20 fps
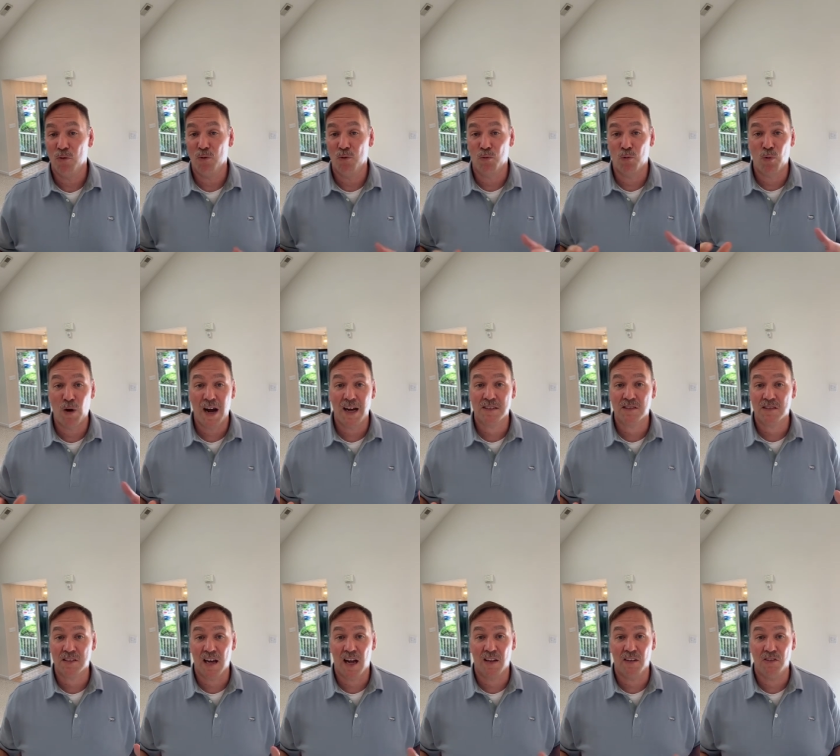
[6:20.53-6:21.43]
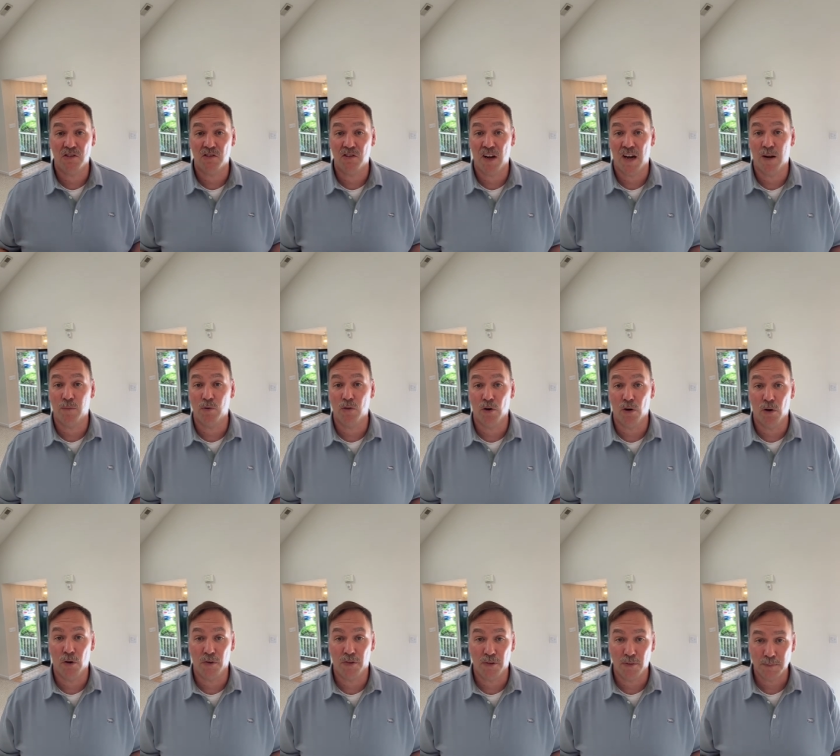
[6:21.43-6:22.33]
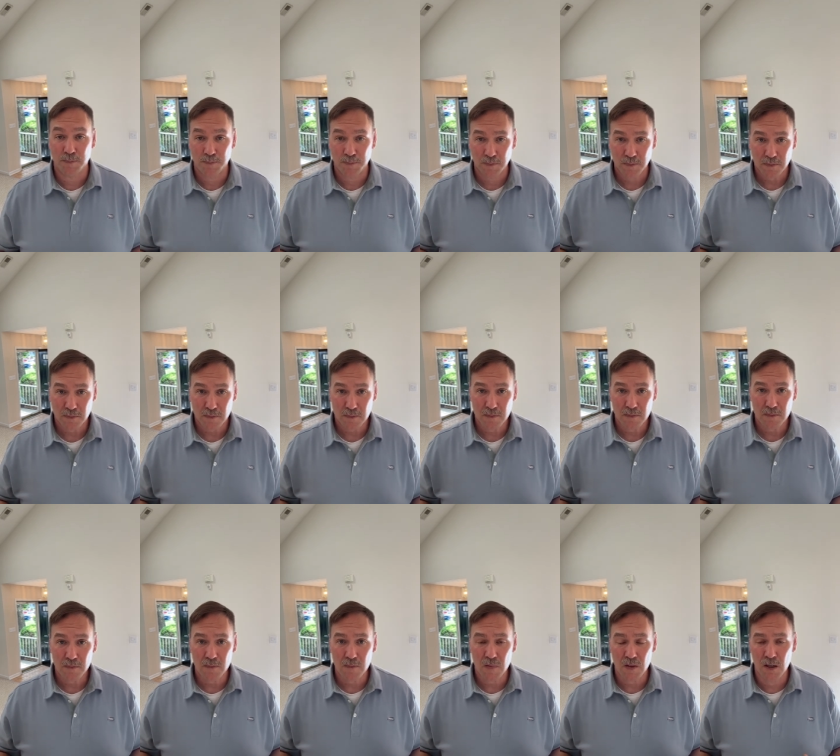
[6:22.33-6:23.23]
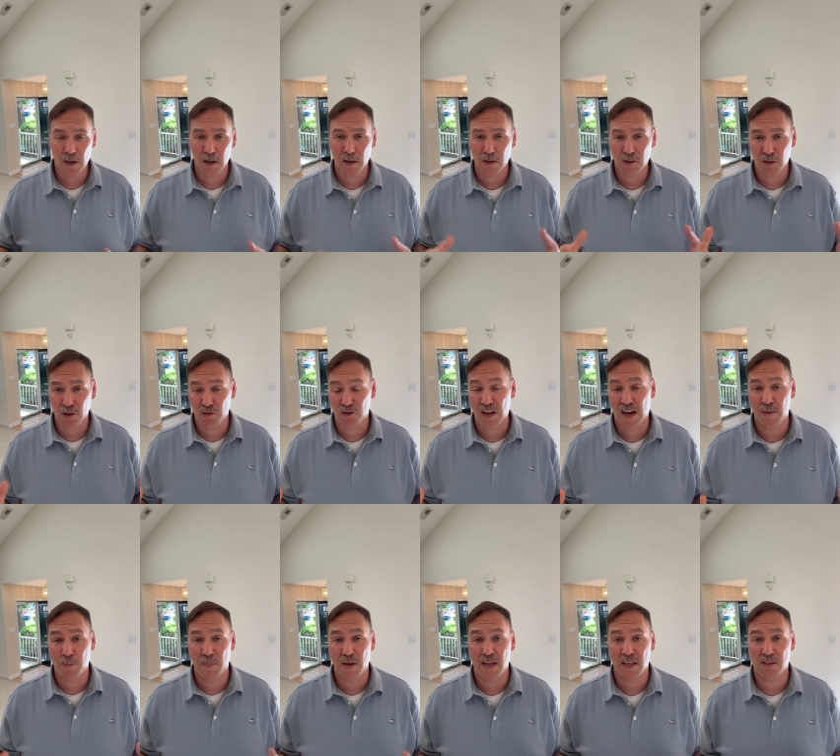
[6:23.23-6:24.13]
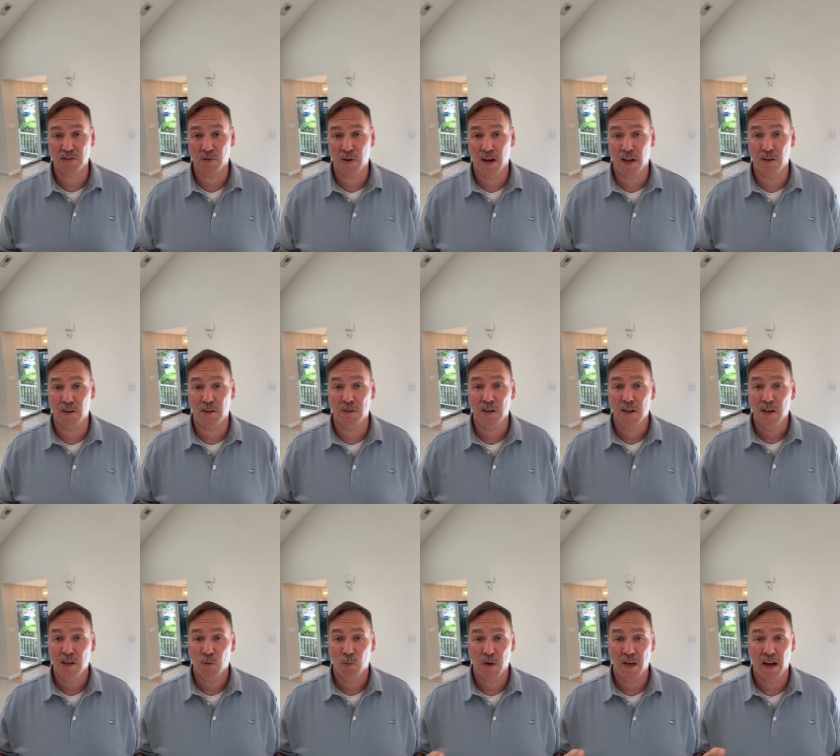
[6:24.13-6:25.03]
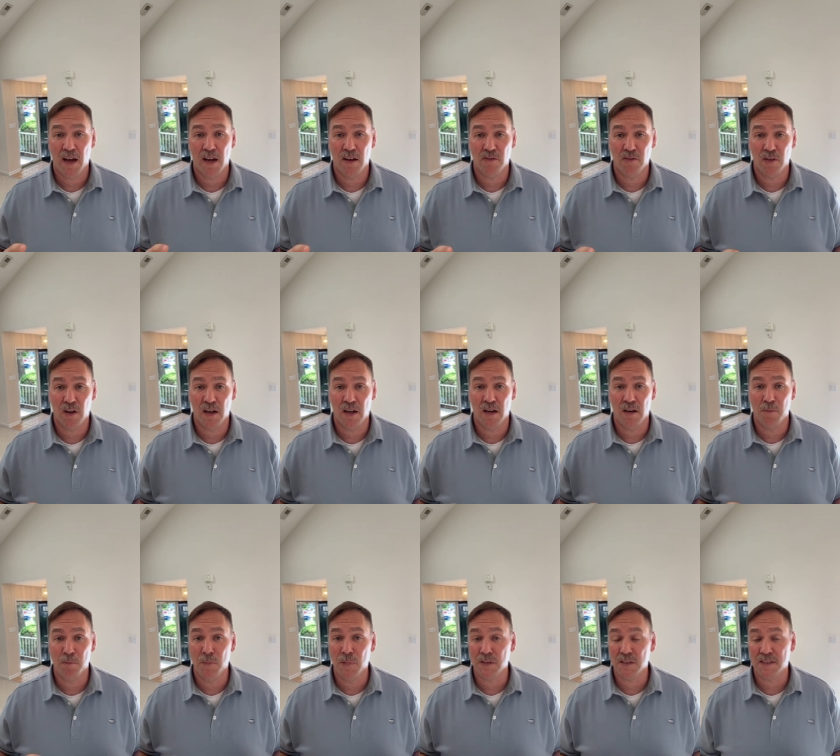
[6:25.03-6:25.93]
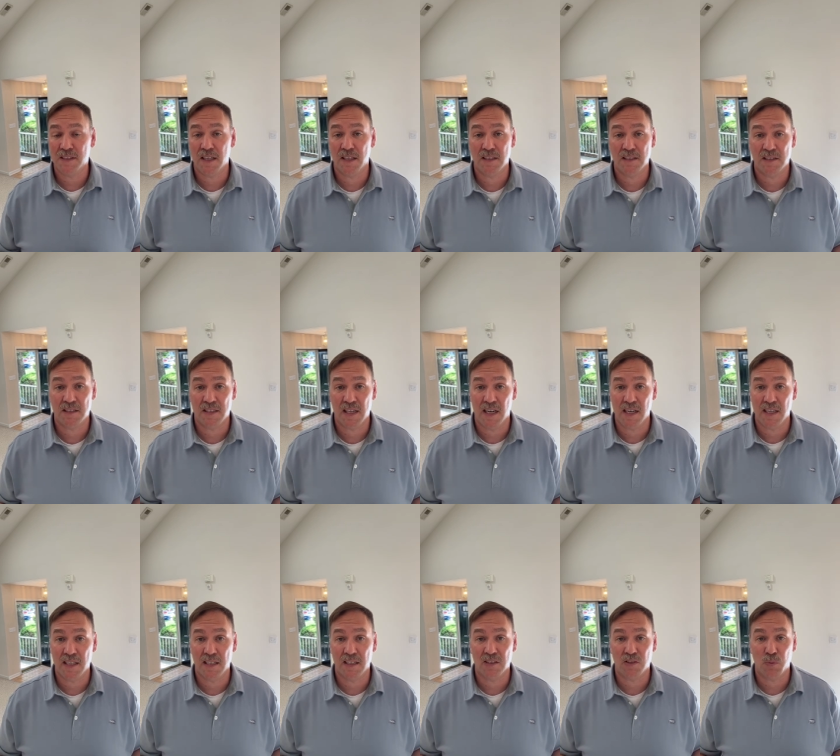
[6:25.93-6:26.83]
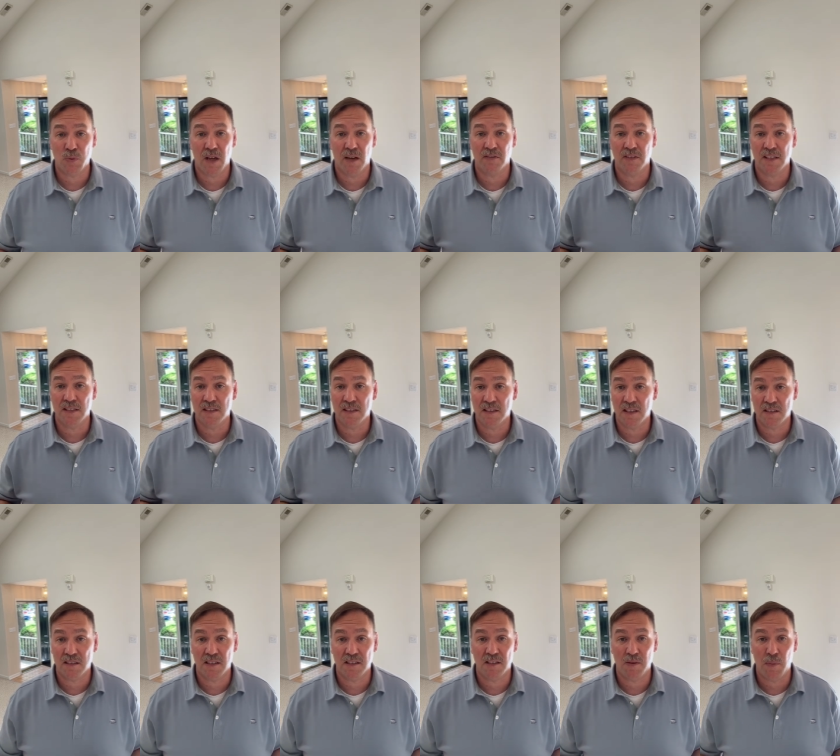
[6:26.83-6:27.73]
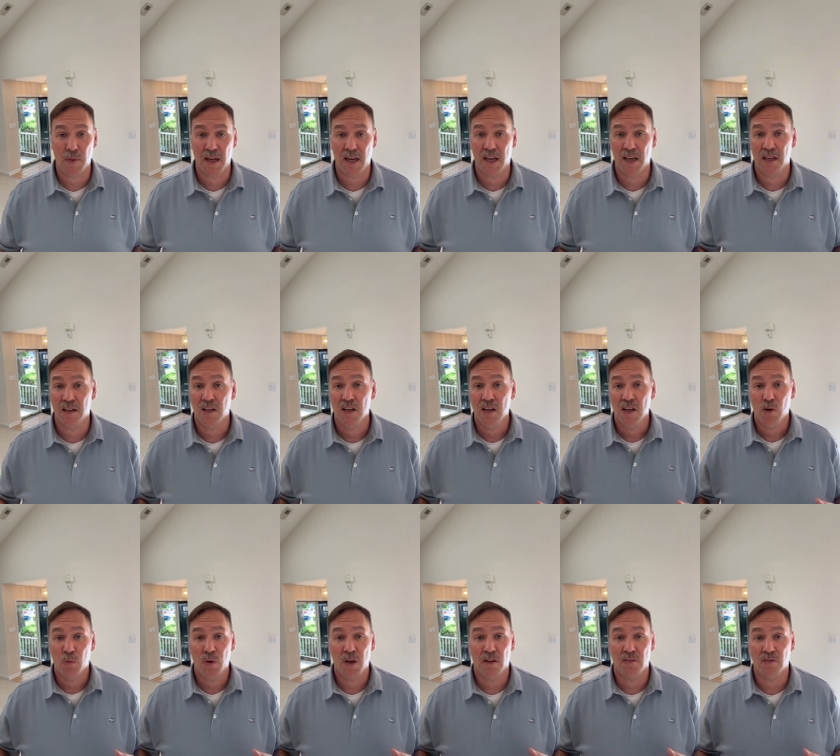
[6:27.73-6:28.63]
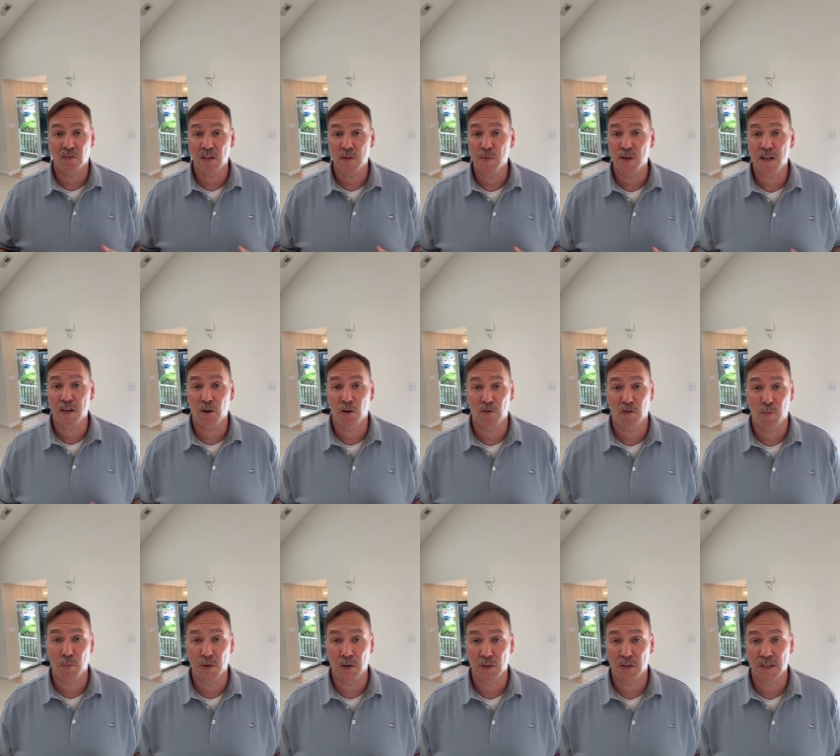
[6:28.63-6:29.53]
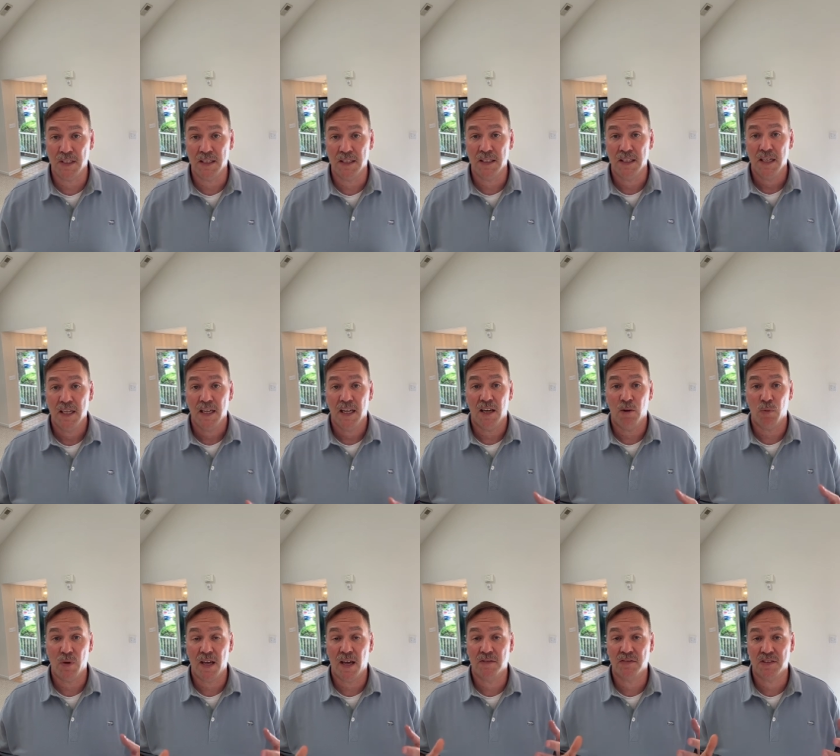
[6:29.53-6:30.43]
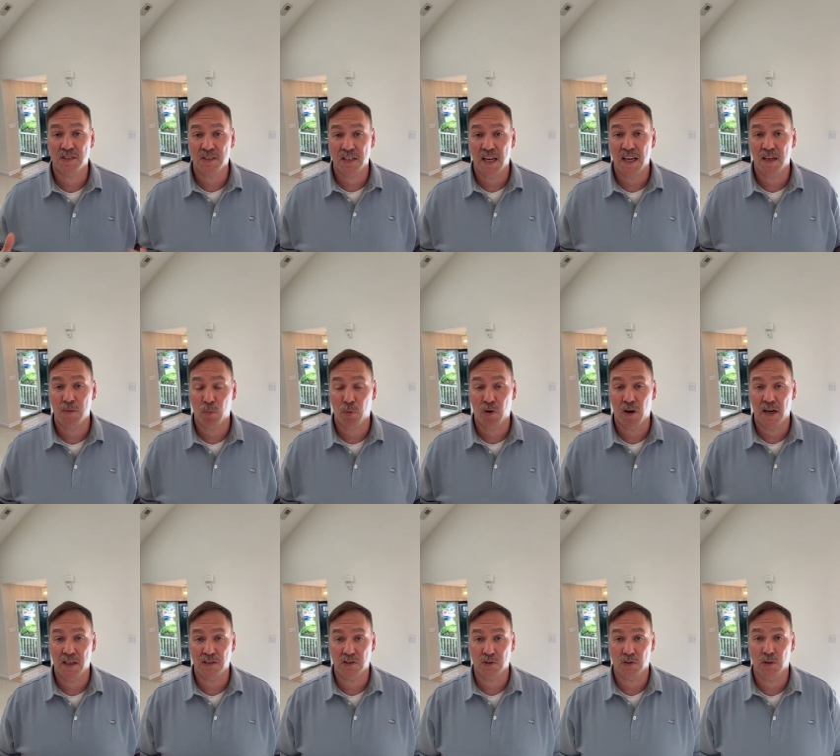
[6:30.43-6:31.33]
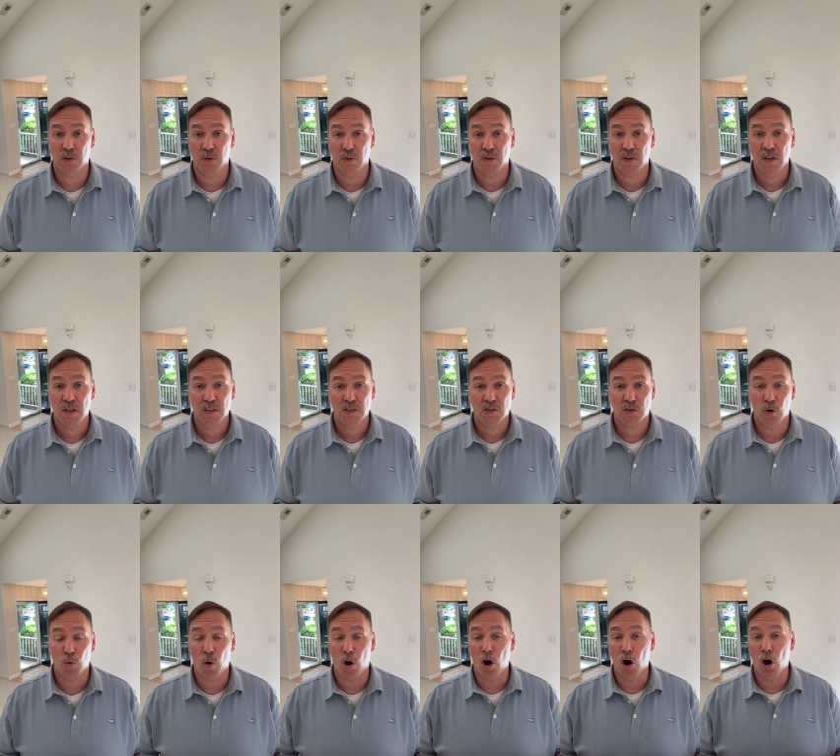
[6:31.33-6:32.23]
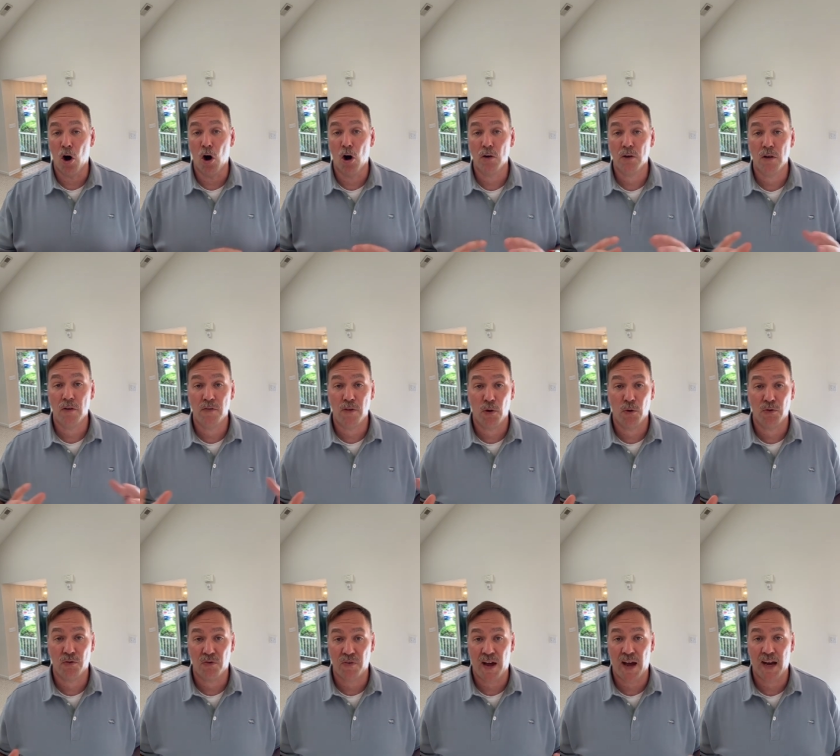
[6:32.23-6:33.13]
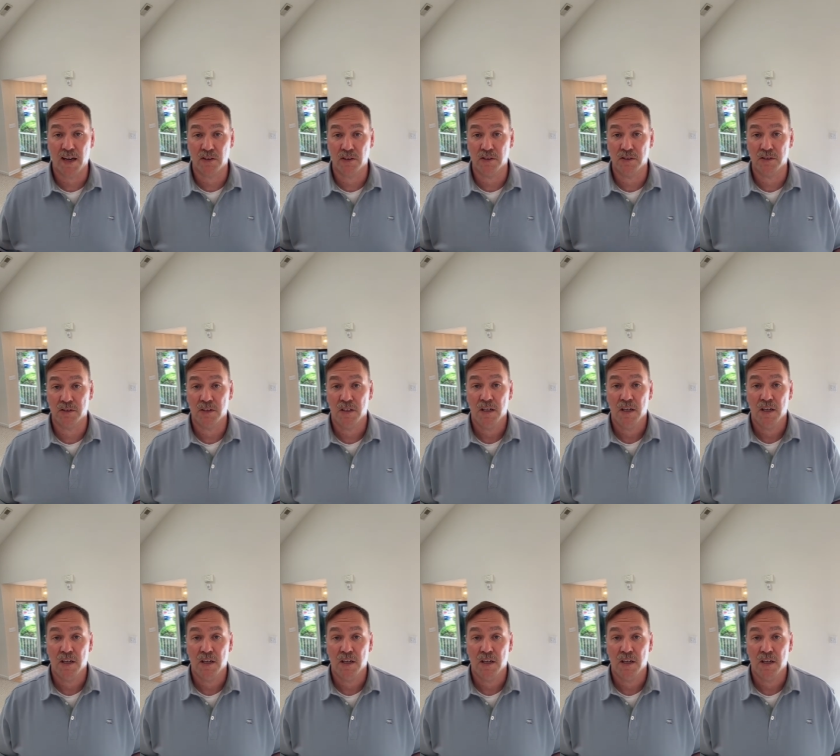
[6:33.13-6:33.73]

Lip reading: rock solid job growth, or job base rather. We have military steadiness, we have consistent demand, we have limited overbuilding, and we have sane price growth. So all of those factors